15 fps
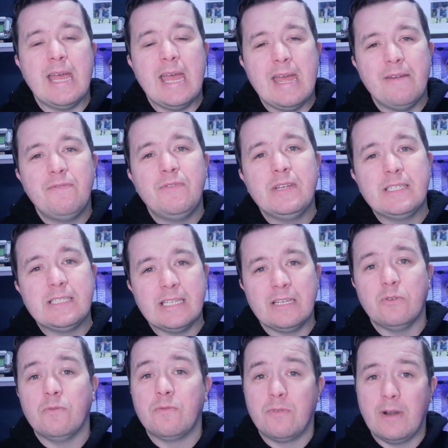every
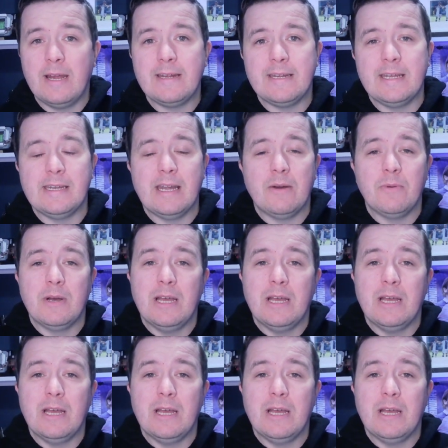single Friday now,